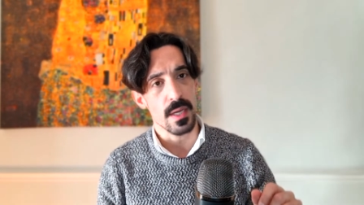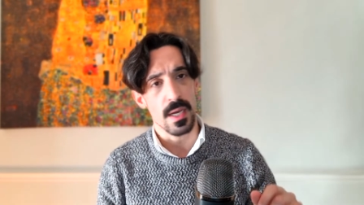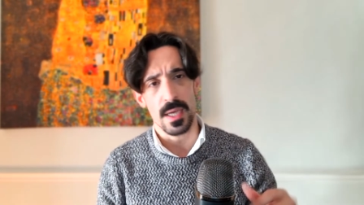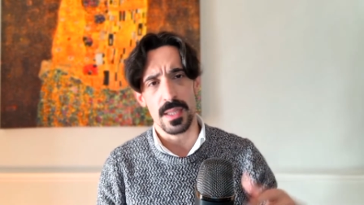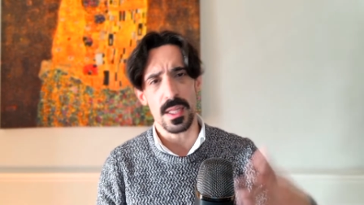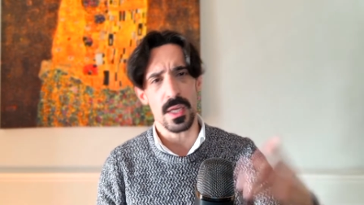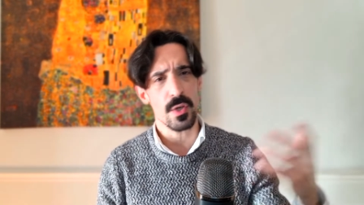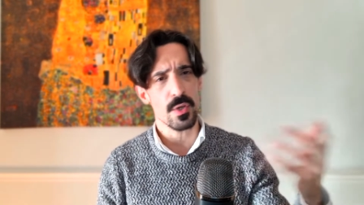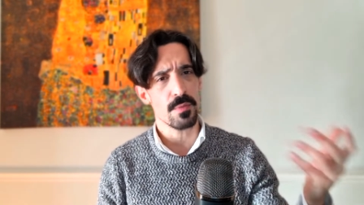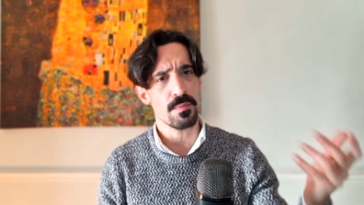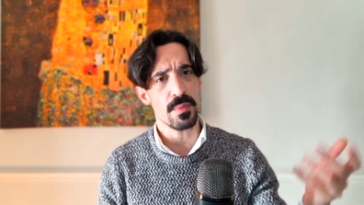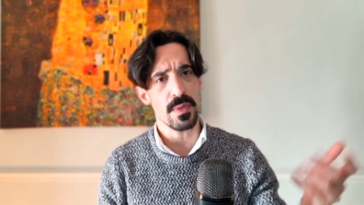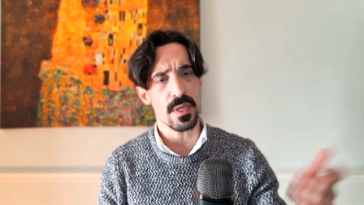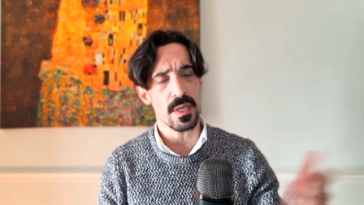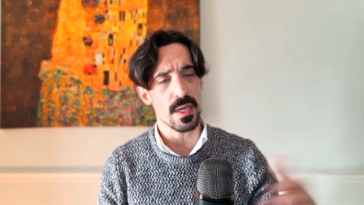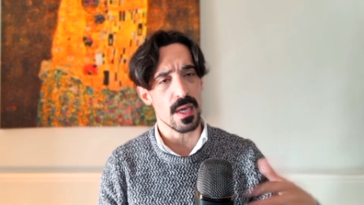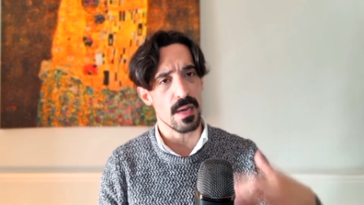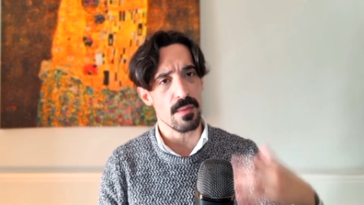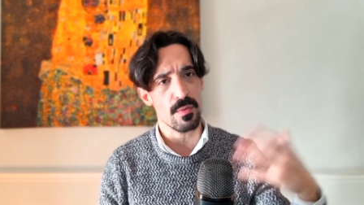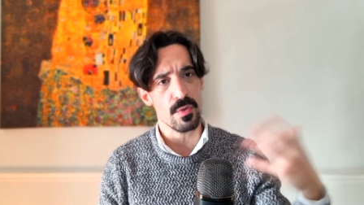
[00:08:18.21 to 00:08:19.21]
and that could
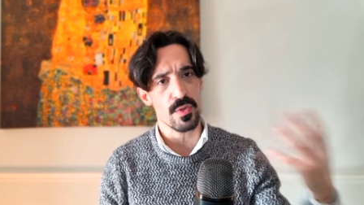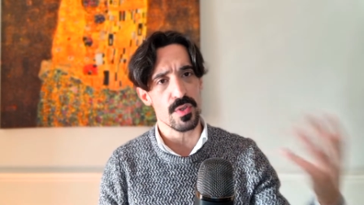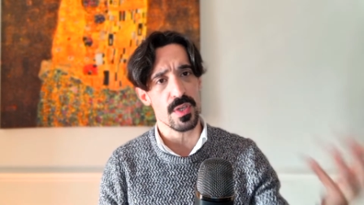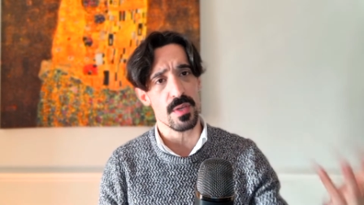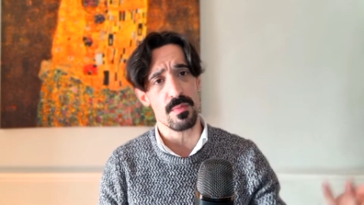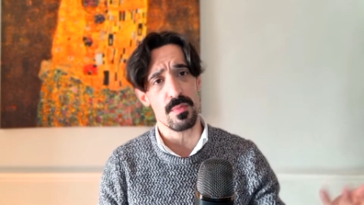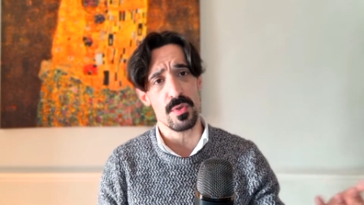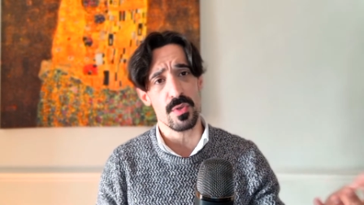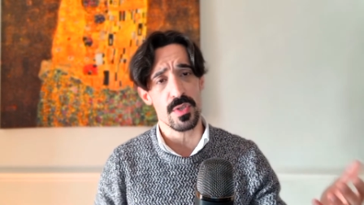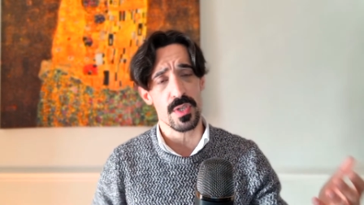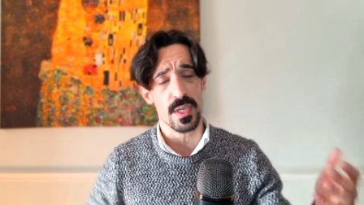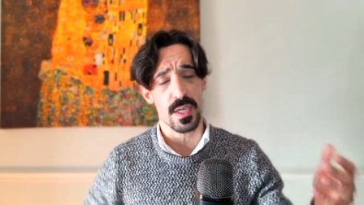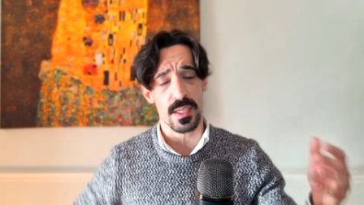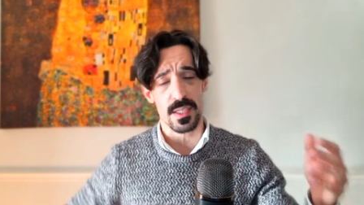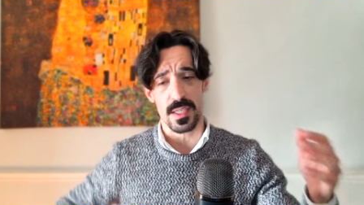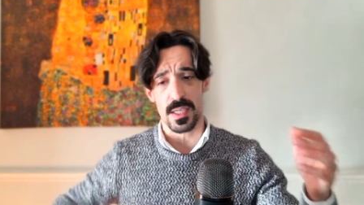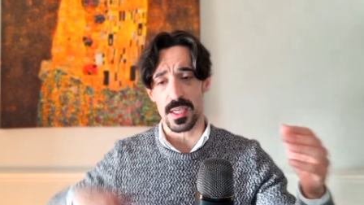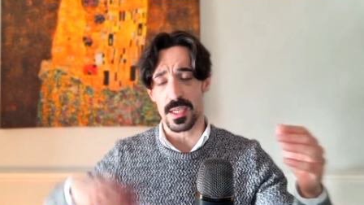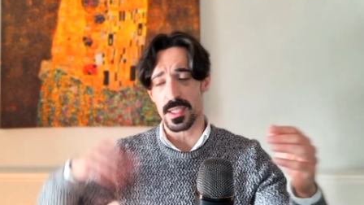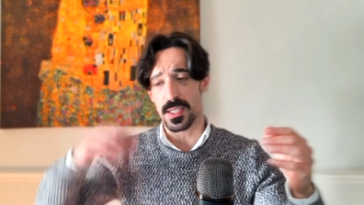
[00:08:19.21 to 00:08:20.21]
be, I'm using music
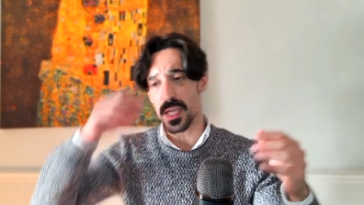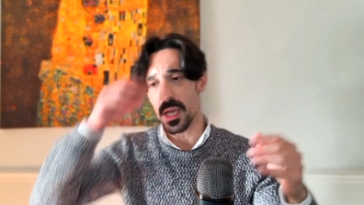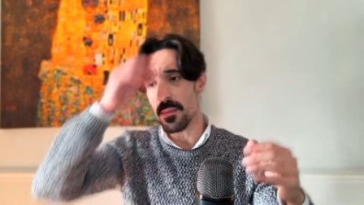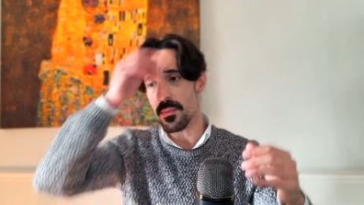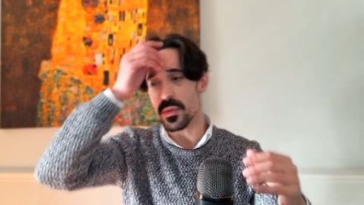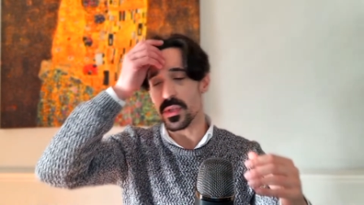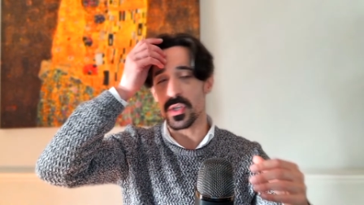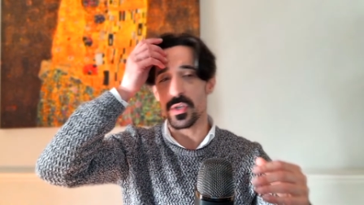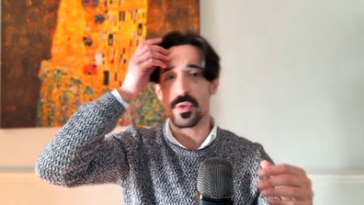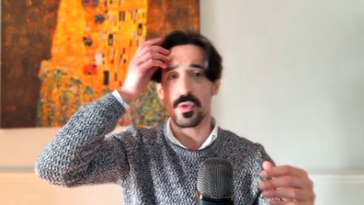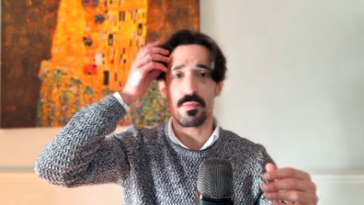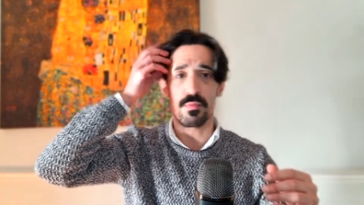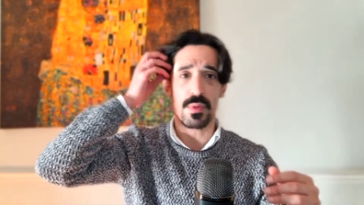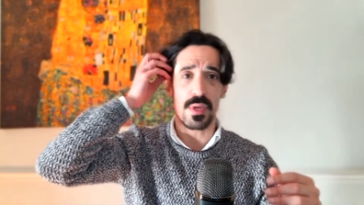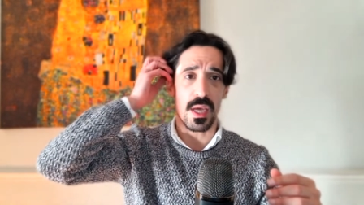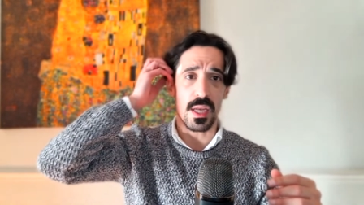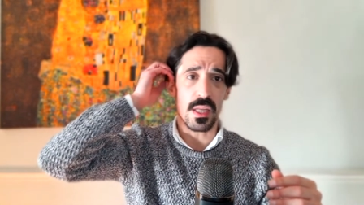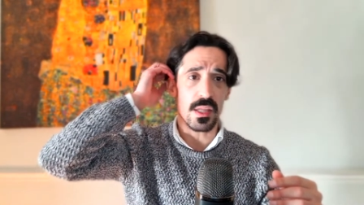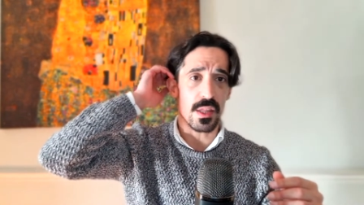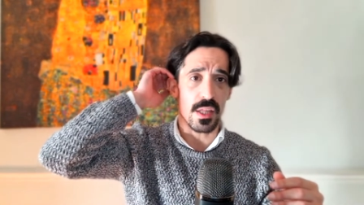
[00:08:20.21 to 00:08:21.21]
as an example, it could
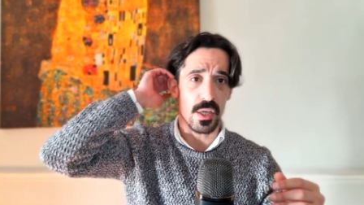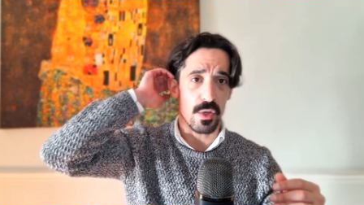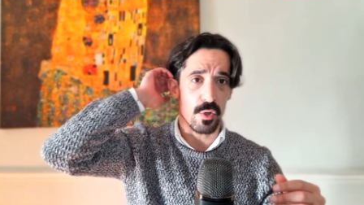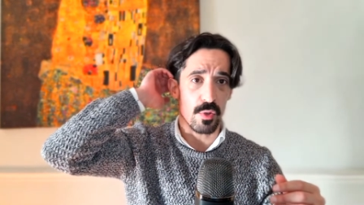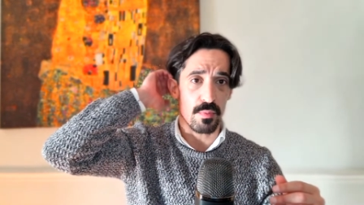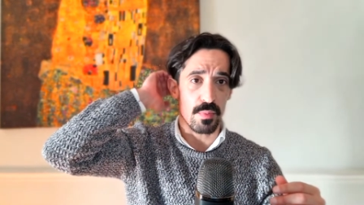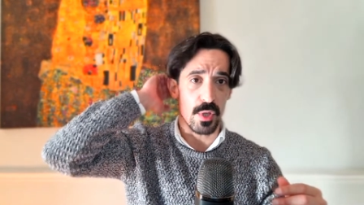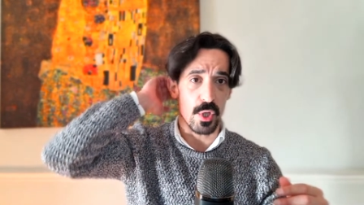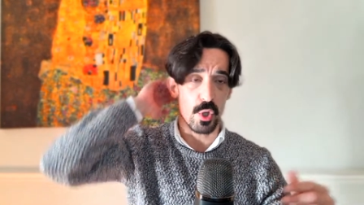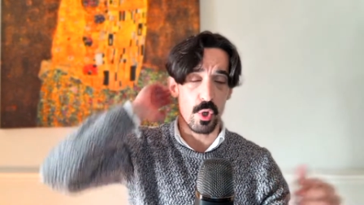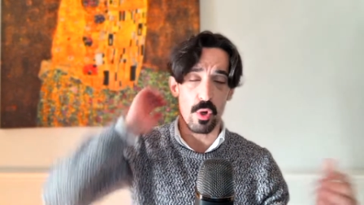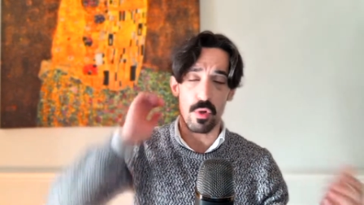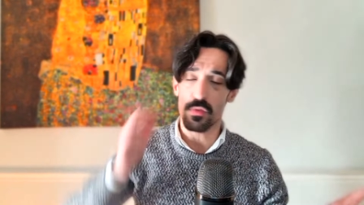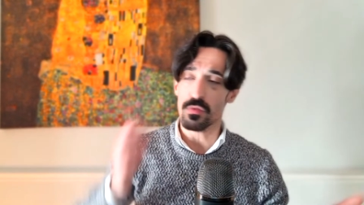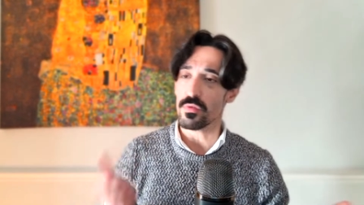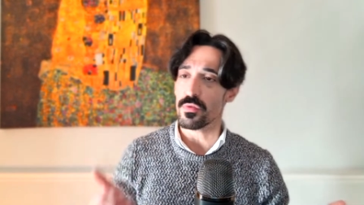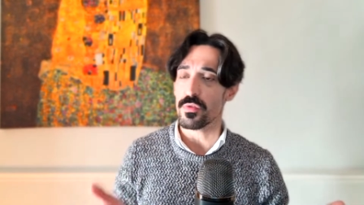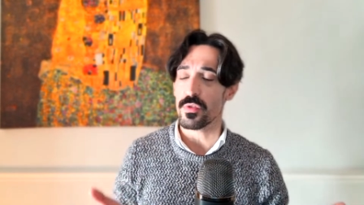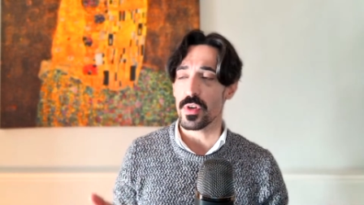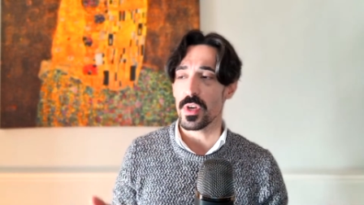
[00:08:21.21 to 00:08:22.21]
be anything, it could be
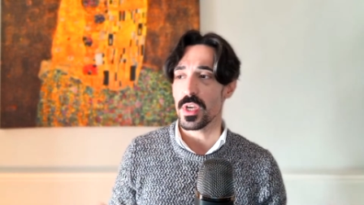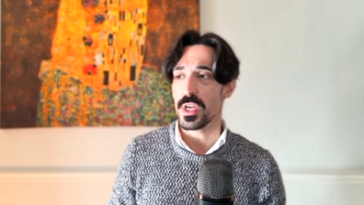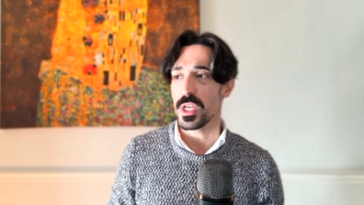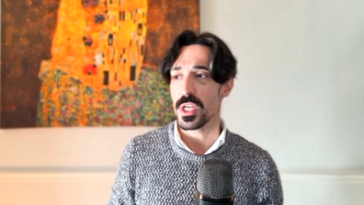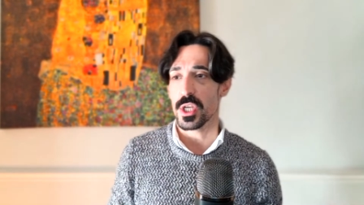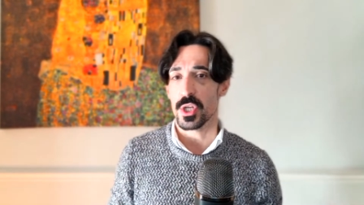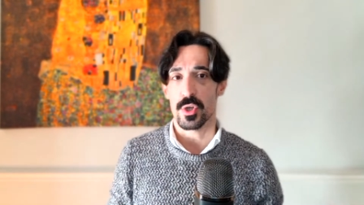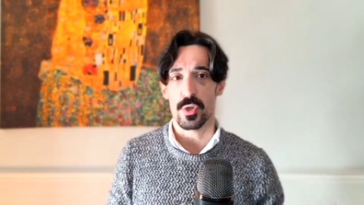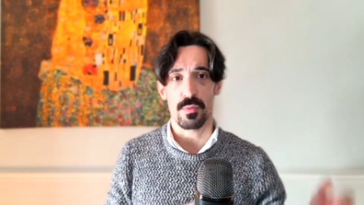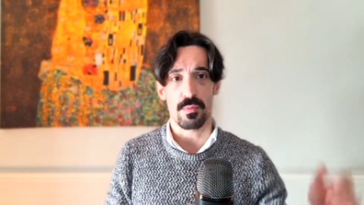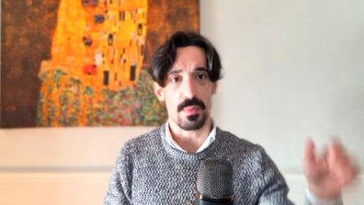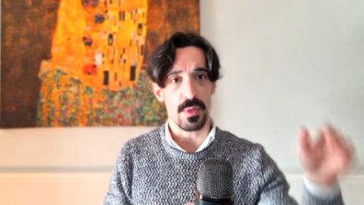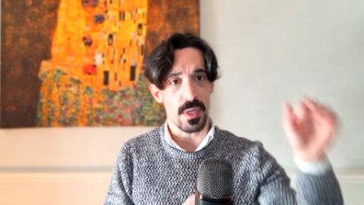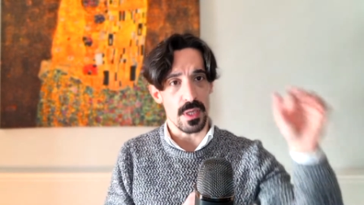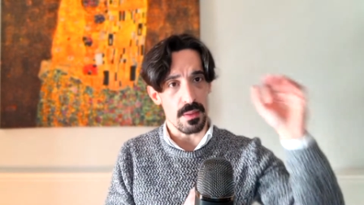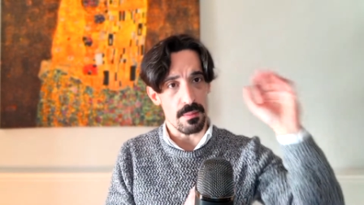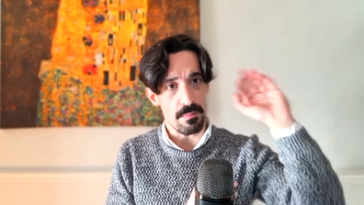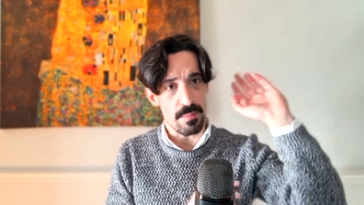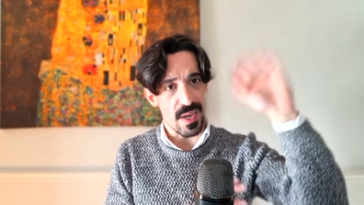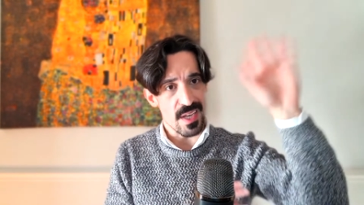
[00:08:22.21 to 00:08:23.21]
golf, it could
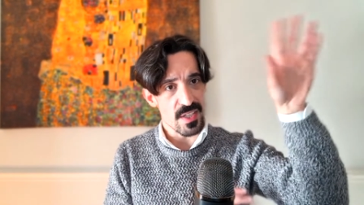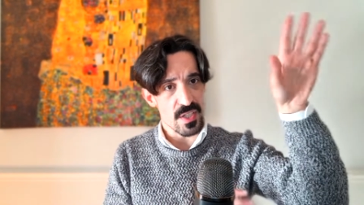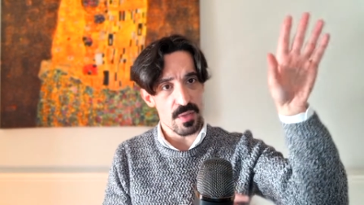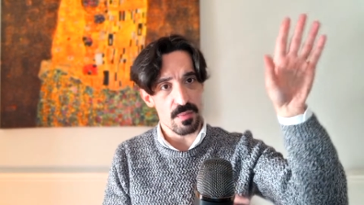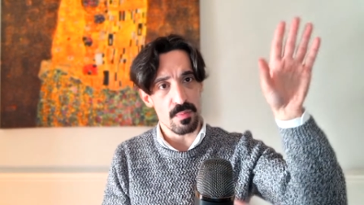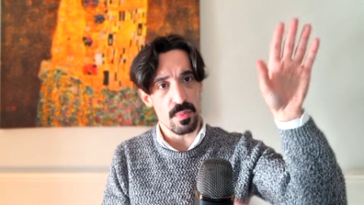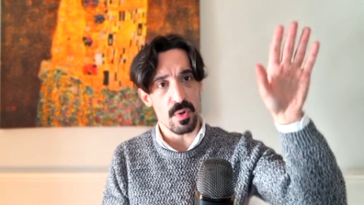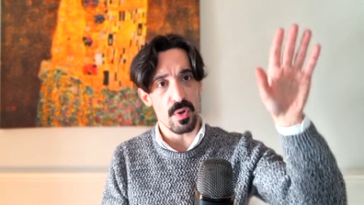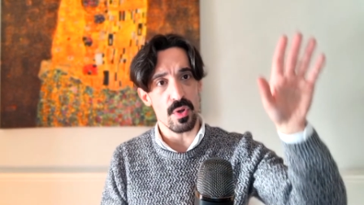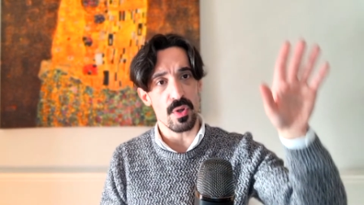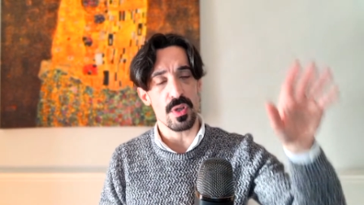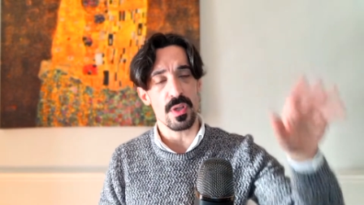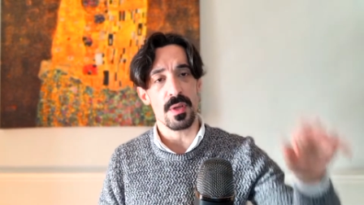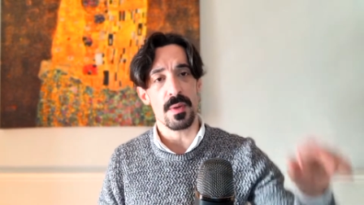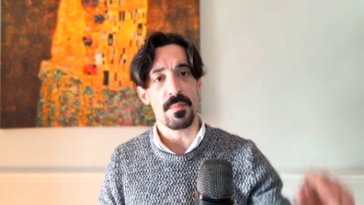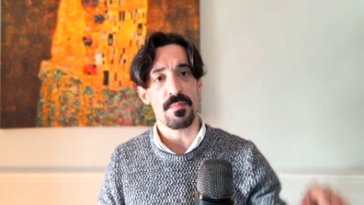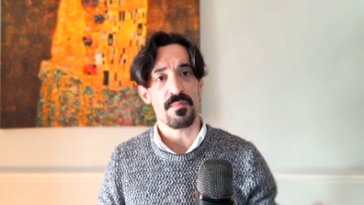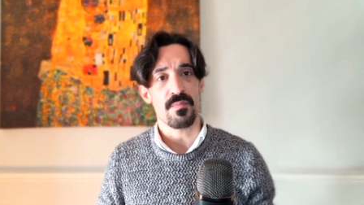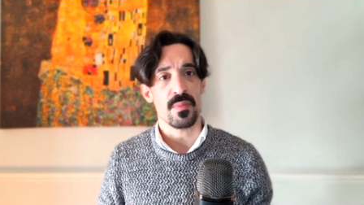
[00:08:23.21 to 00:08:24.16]
be basketball,